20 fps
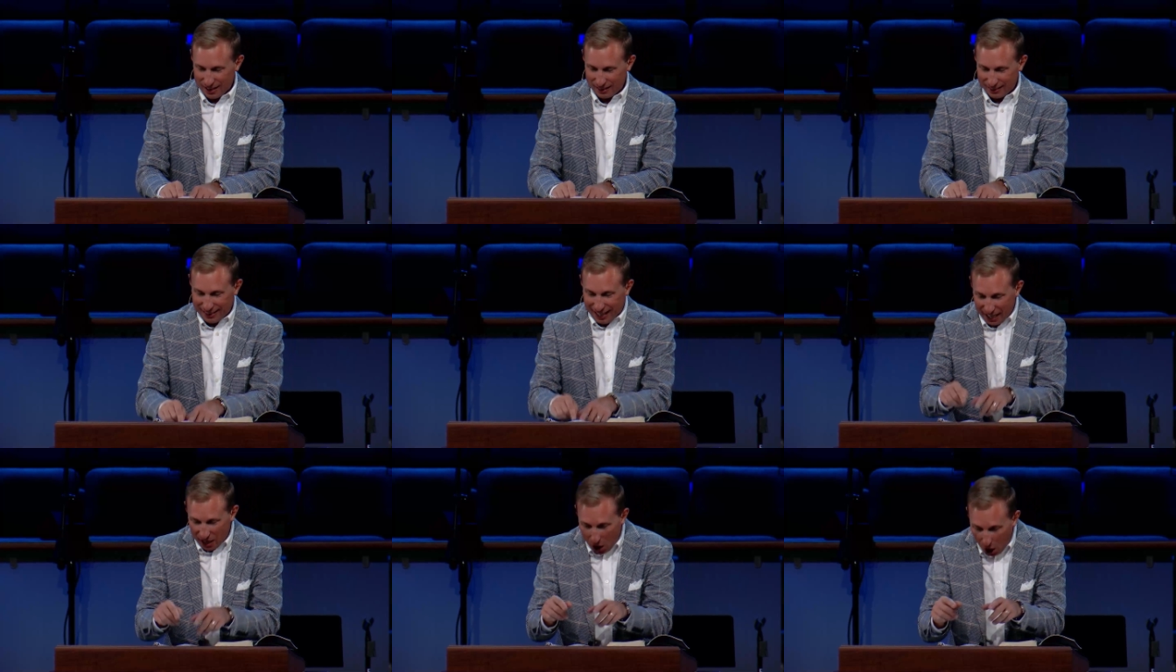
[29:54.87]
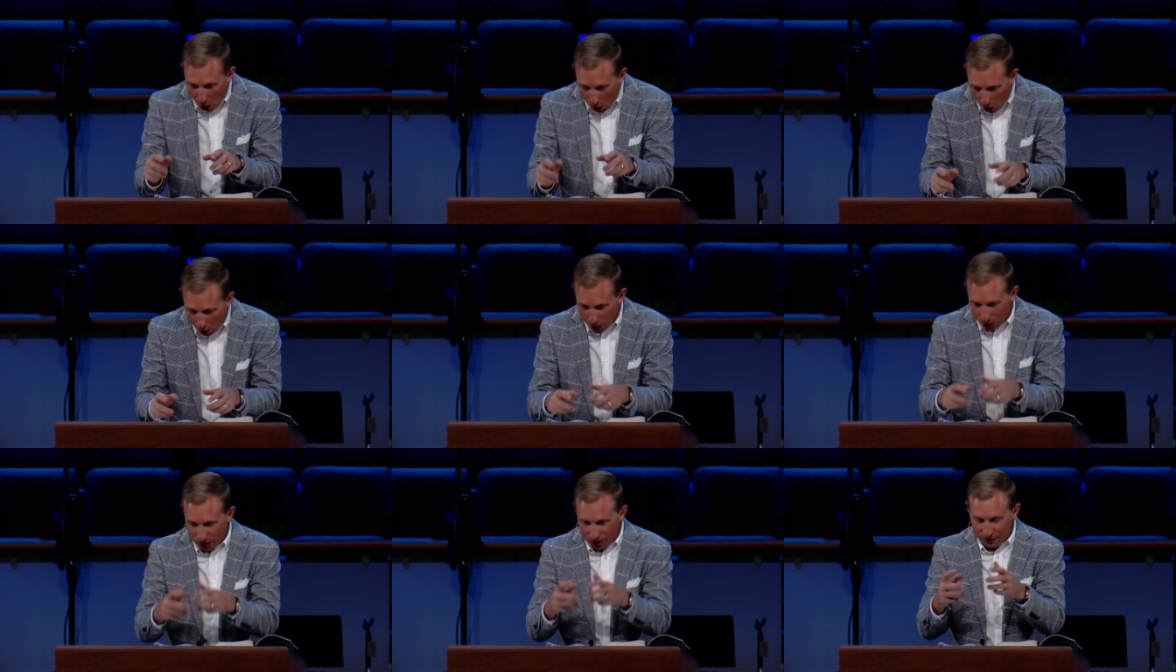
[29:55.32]
that
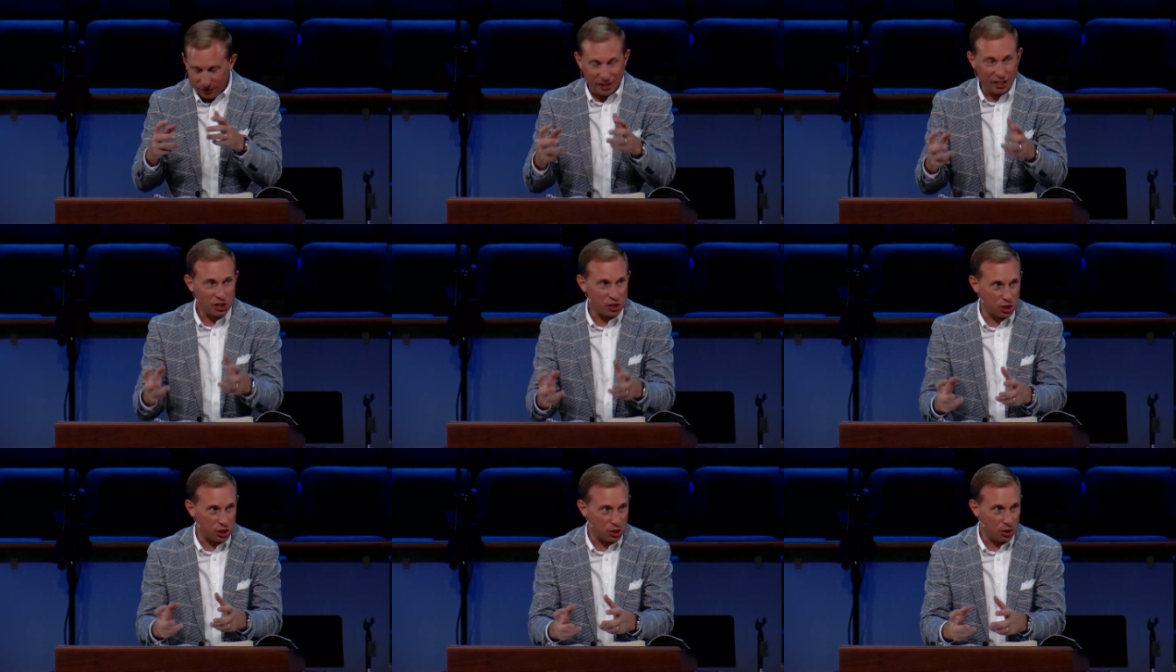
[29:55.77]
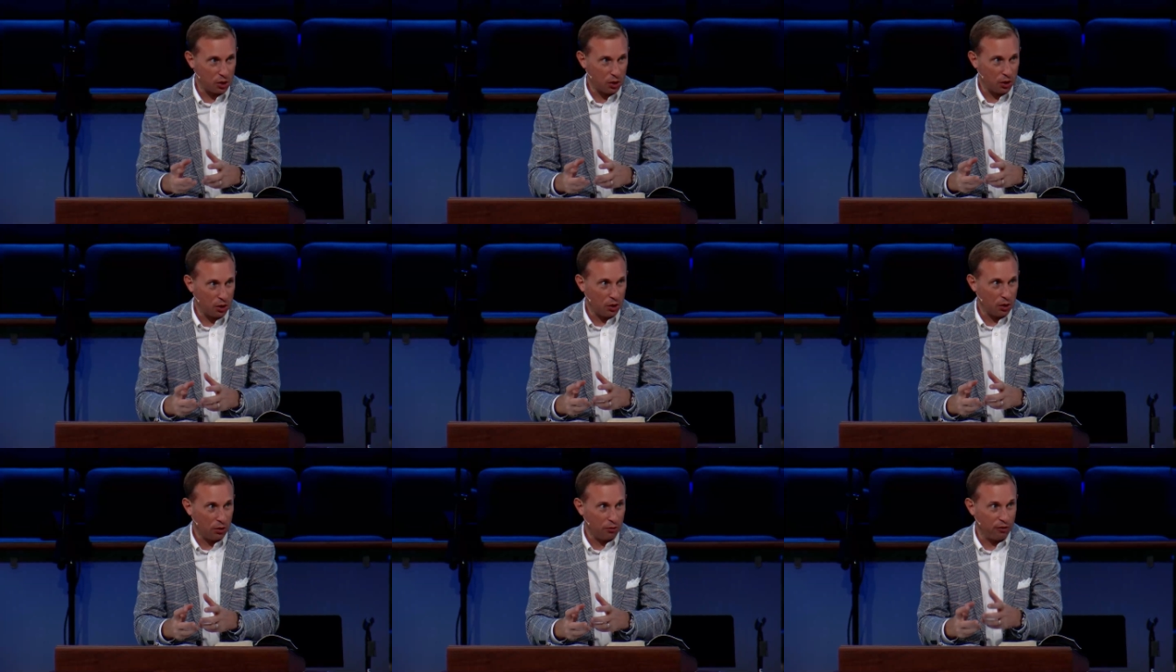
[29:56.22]
all of this
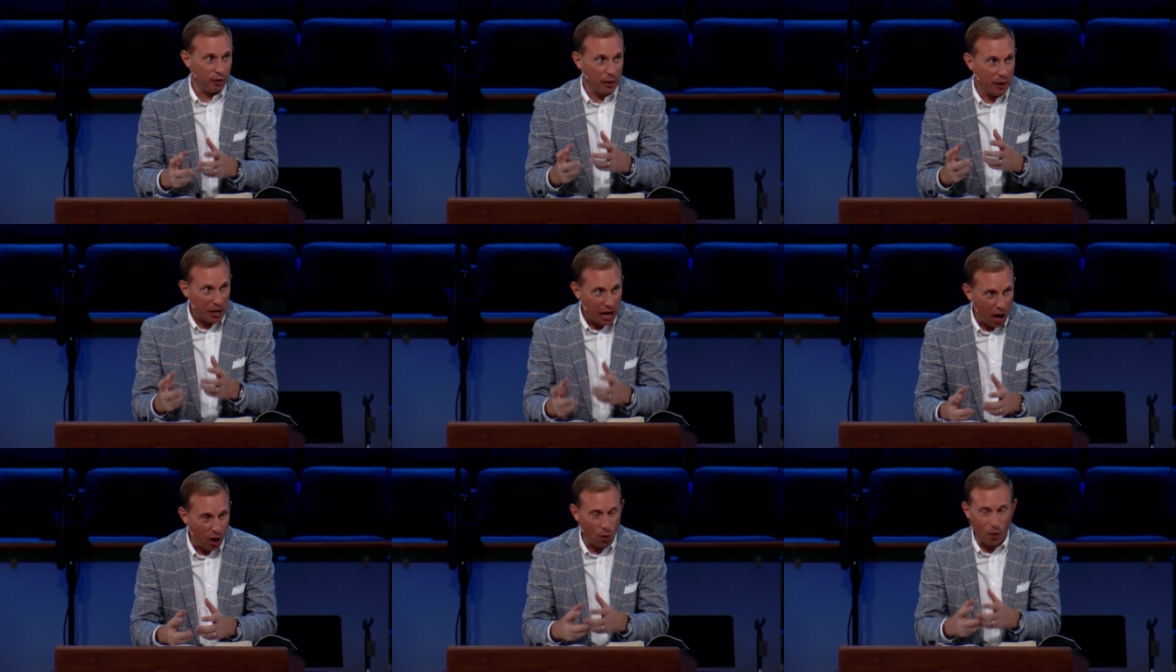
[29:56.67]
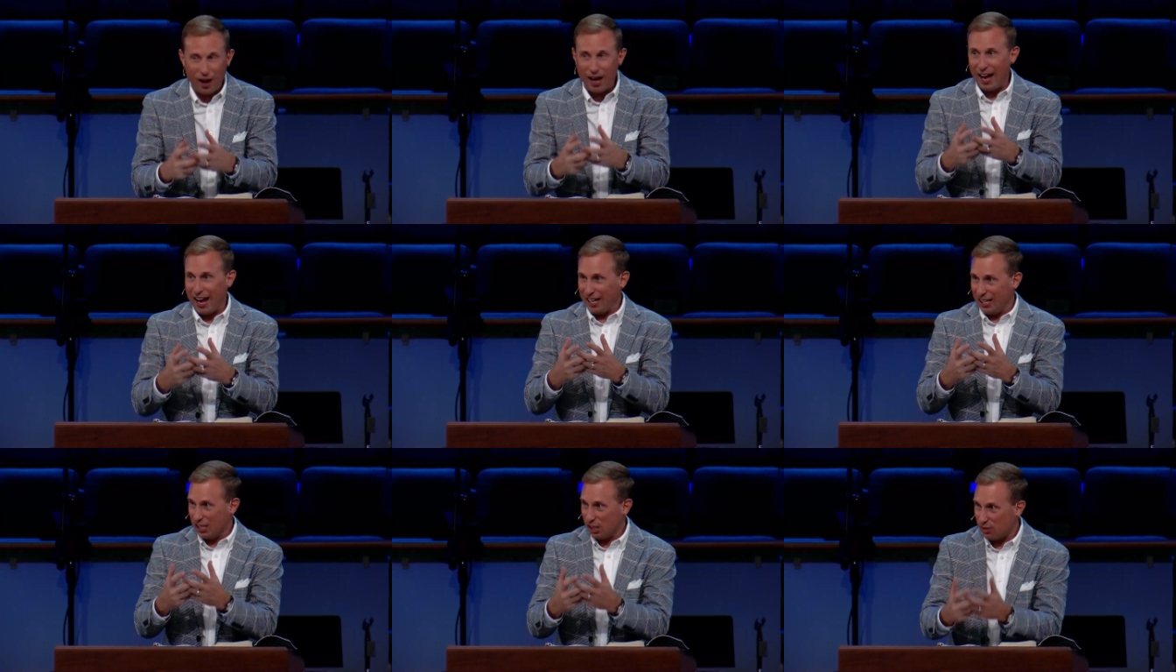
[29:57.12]
for Noah
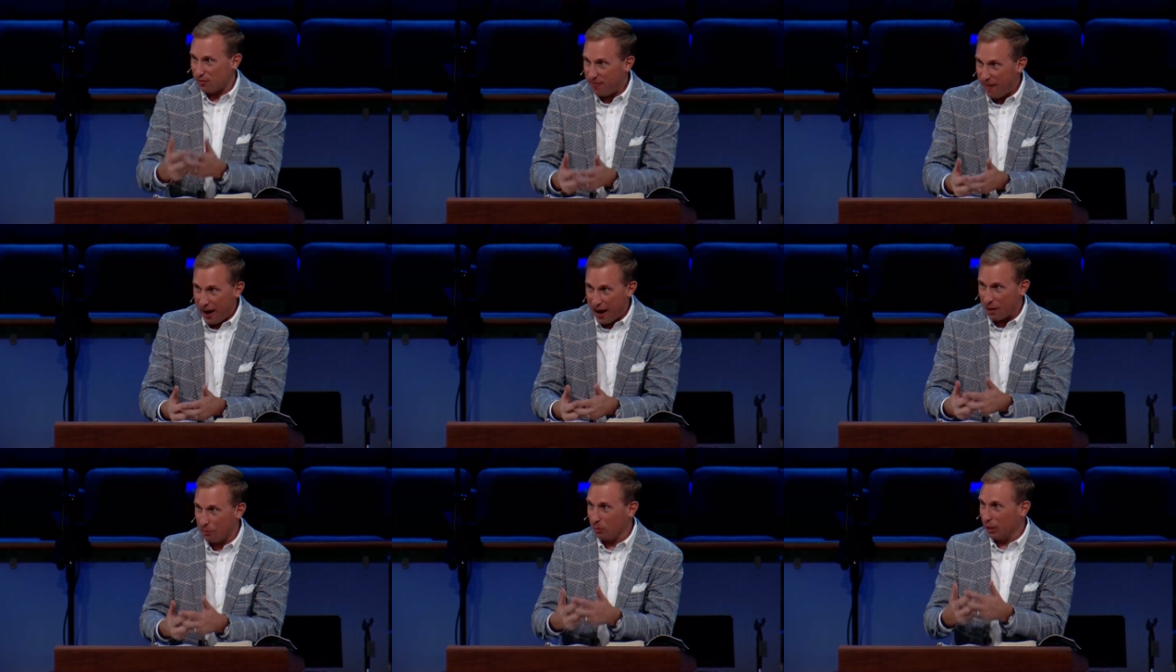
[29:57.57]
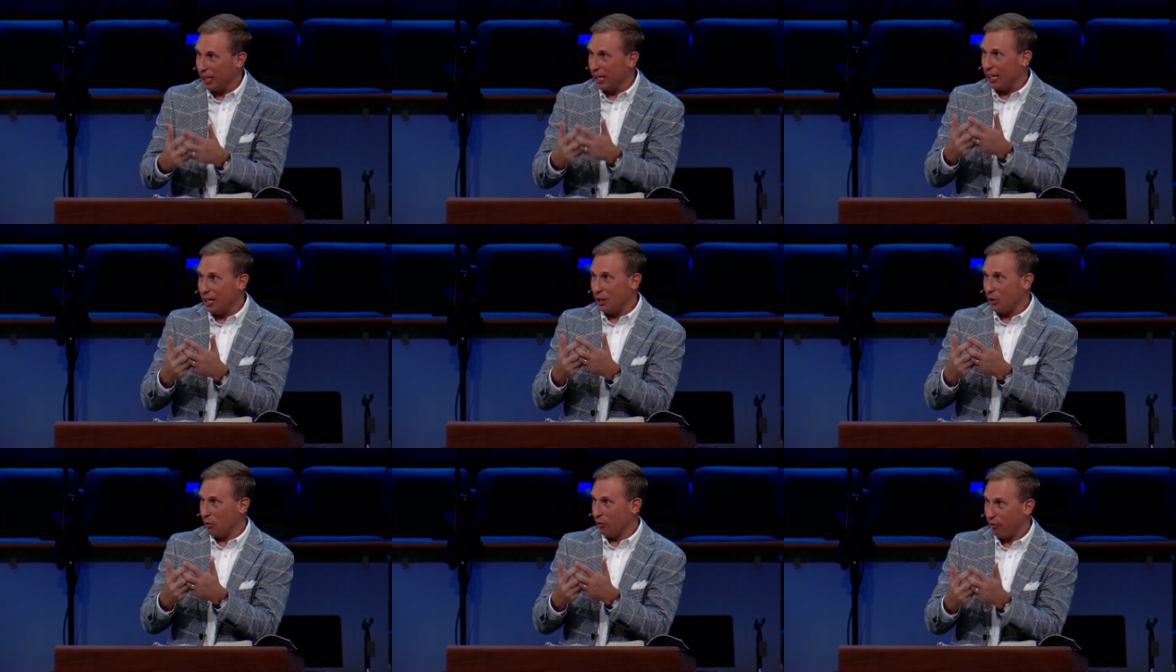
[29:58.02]
and his
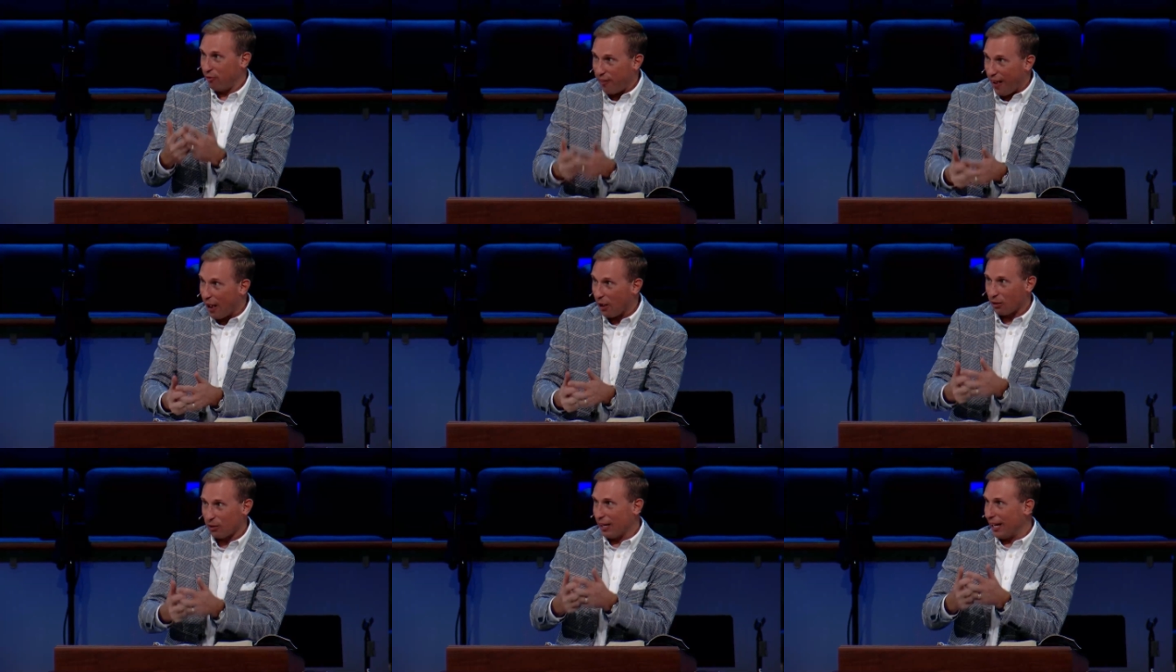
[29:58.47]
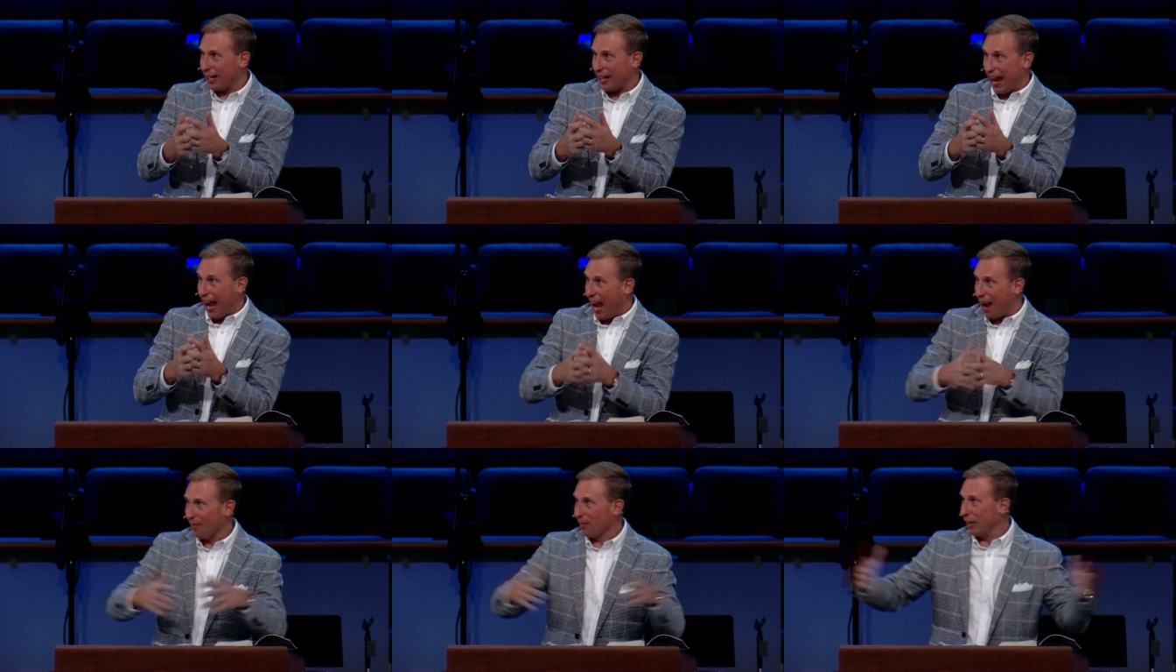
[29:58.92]
family who felt like
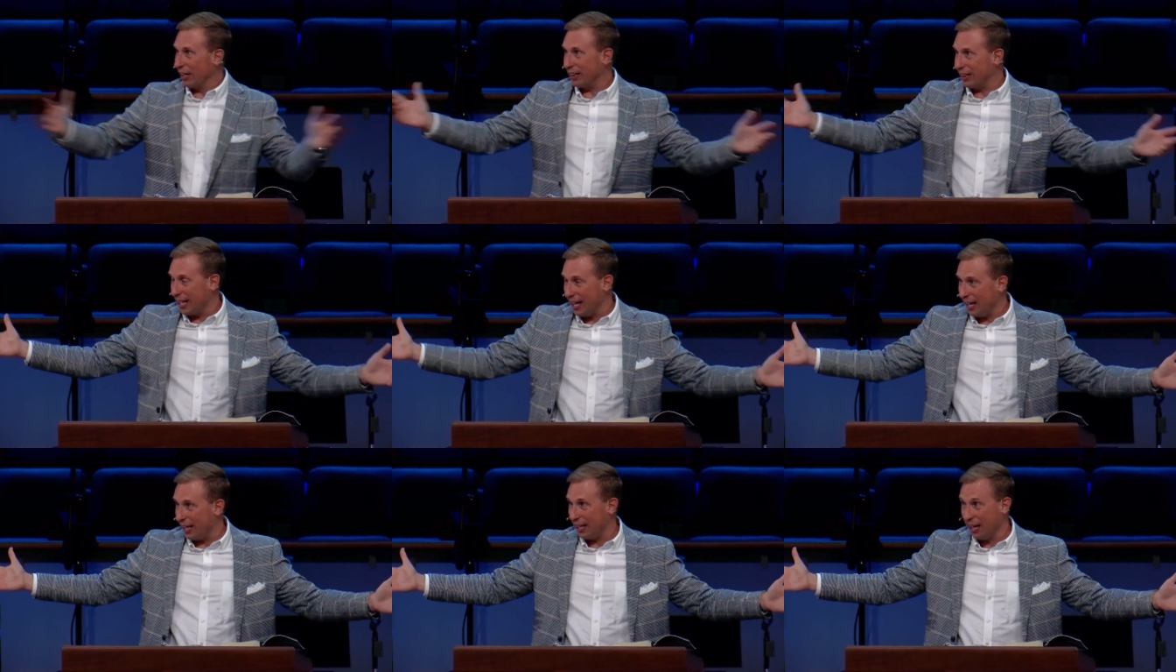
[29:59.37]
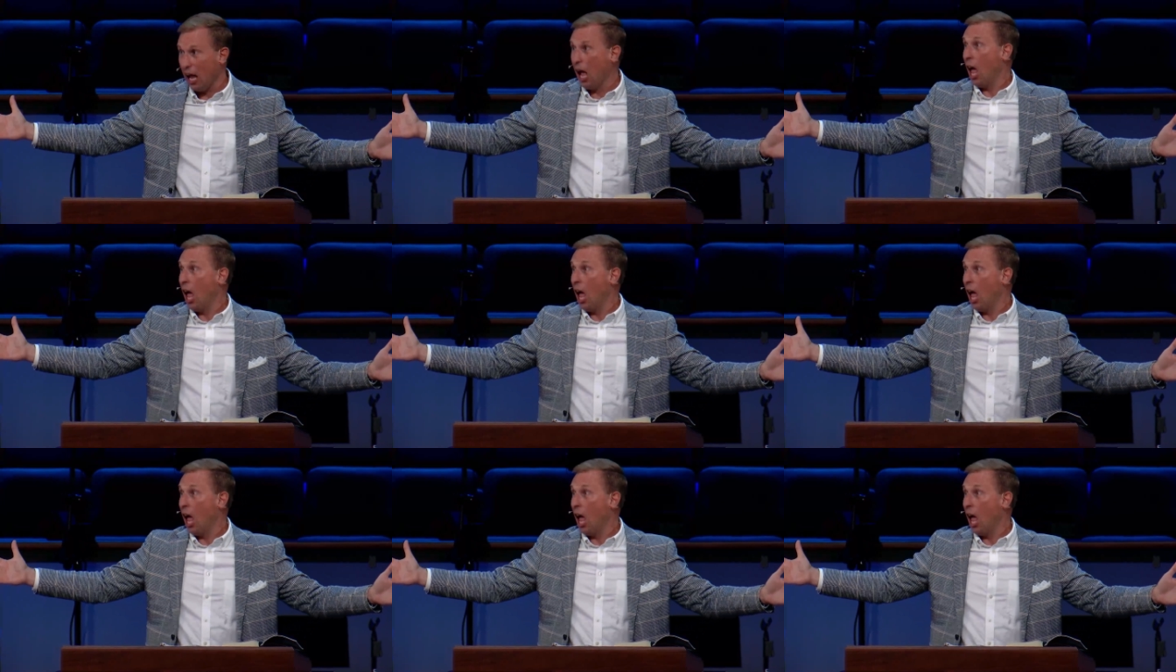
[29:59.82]
everything